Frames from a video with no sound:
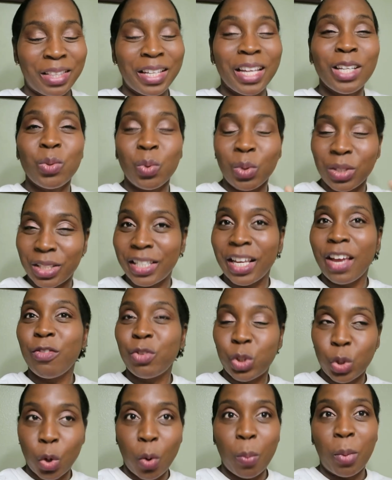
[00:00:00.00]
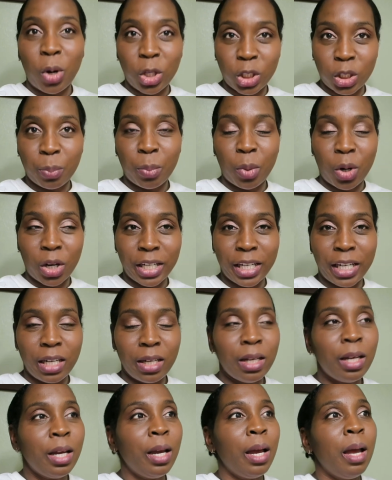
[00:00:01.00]
will save so much
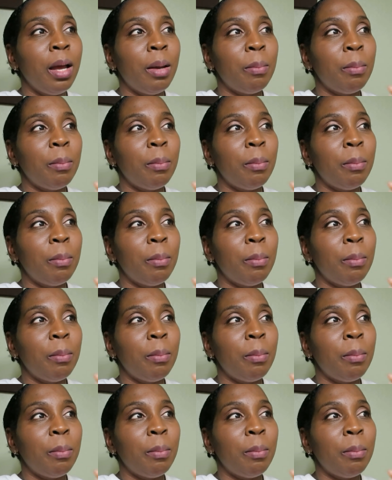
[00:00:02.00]
money,